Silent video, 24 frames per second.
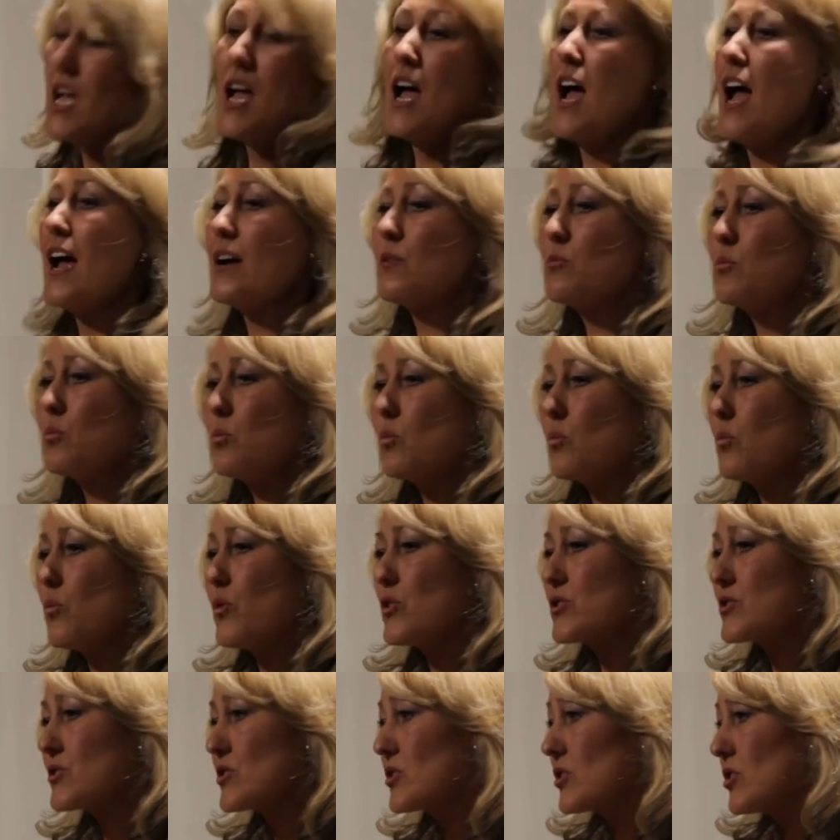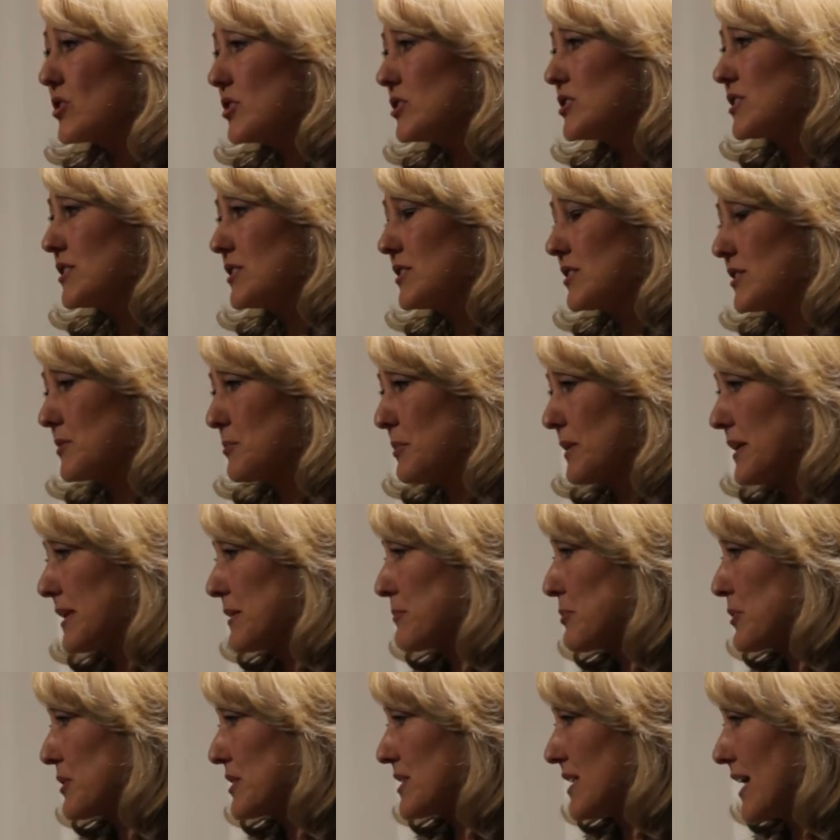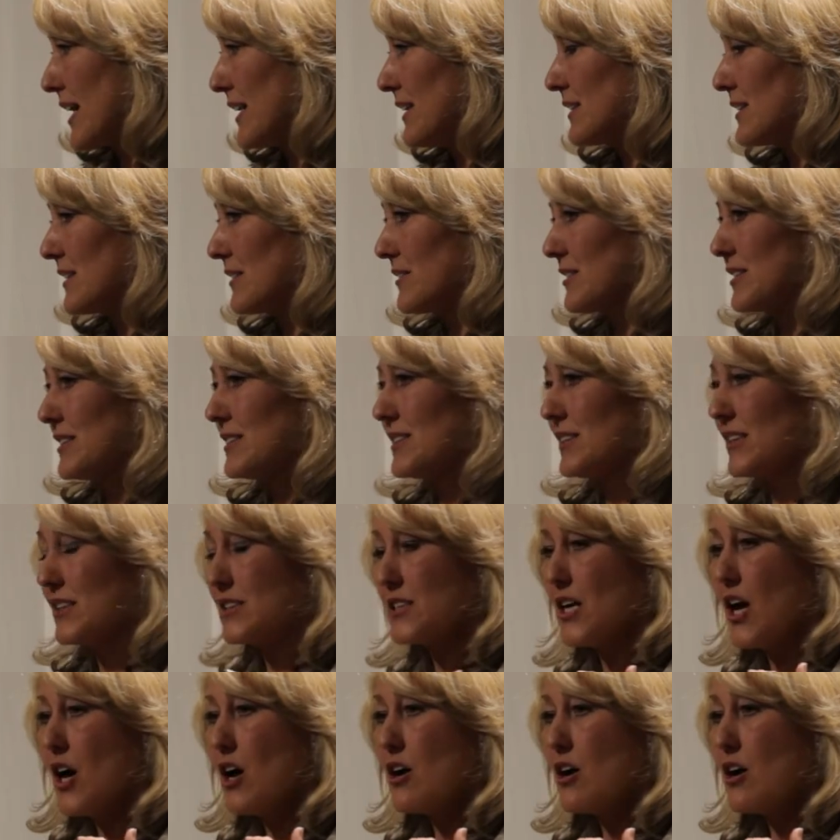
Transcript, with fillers: And the solution that's being presented to us is